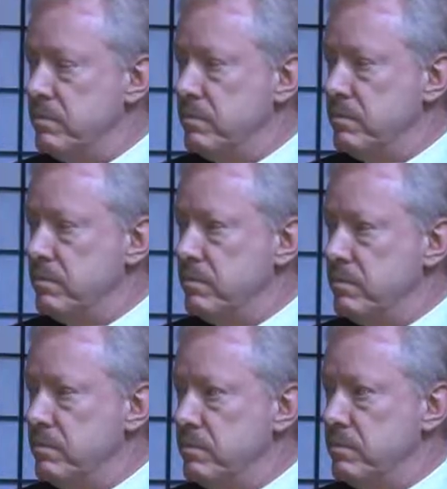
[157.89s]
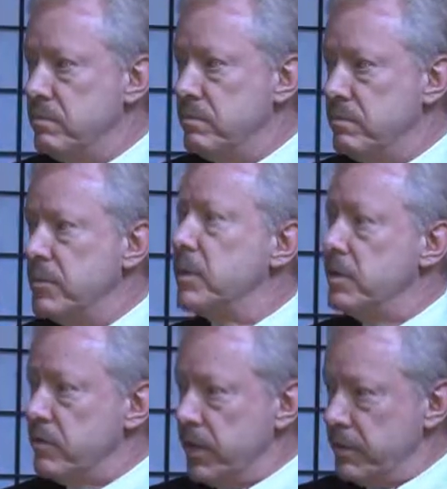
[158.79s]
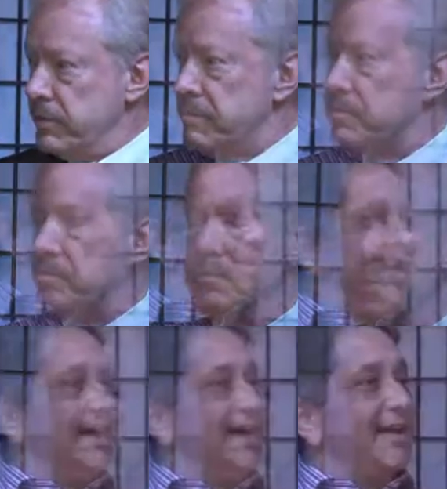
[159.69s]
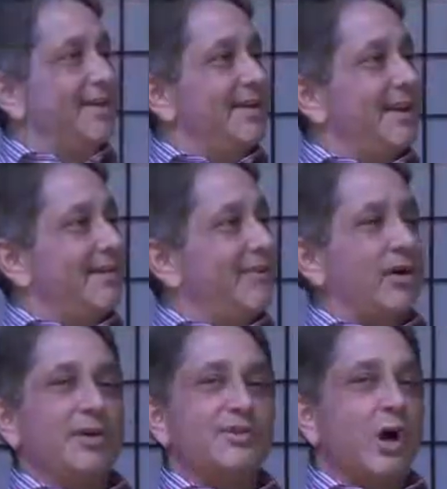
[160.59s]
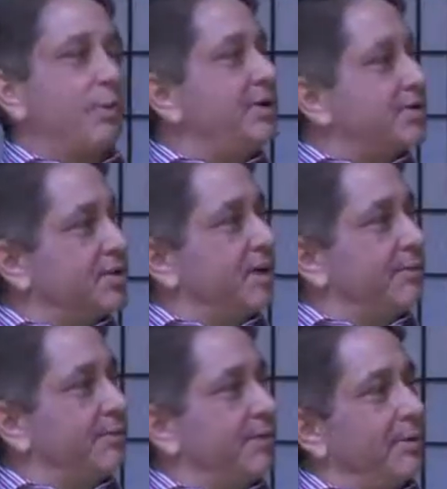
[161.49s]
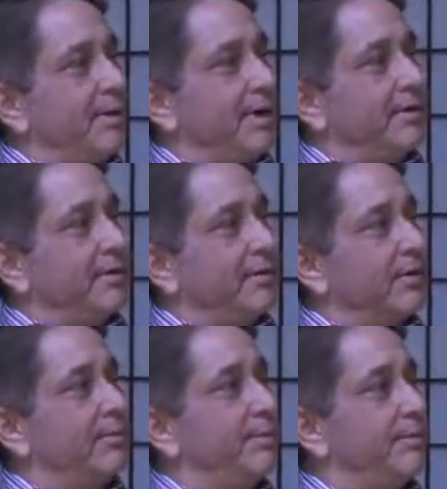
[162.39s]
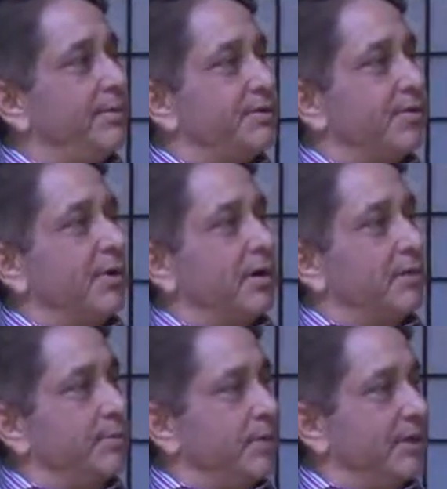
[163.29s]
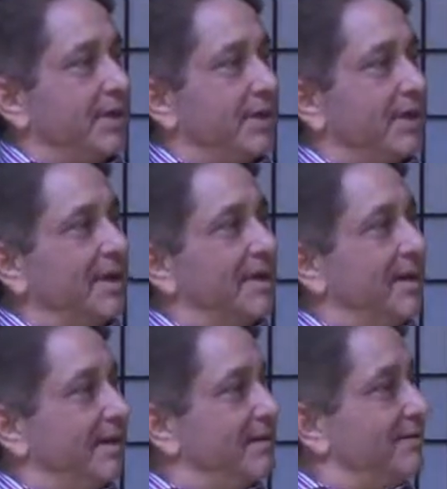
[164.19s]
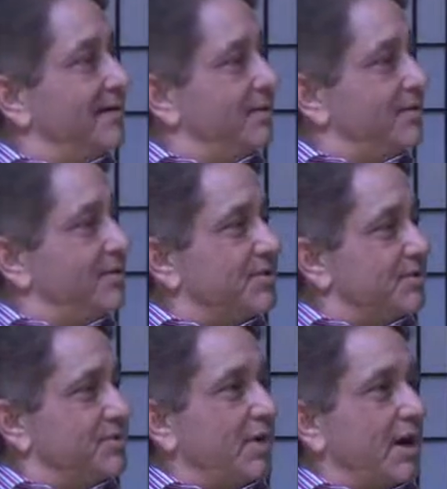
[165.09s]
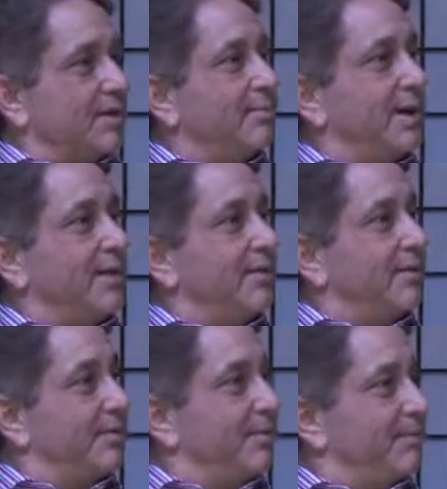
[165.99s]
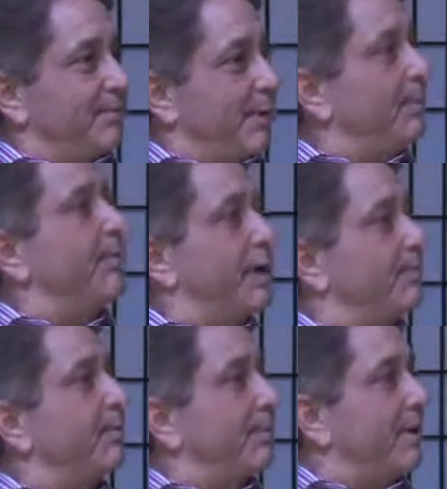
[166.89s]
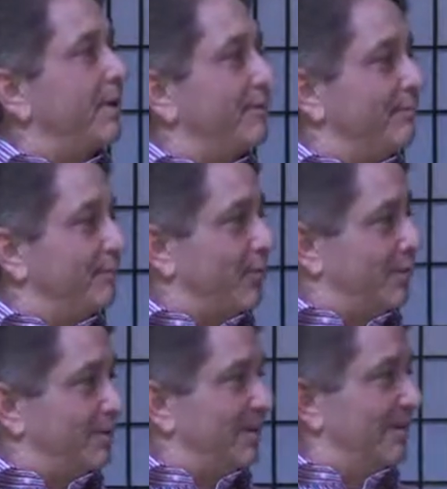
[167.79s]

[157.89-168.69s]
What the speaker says: one of our first radio show interviews, that it's always stuck with me about your commitment to our community. And you talked about people being prepared and informed.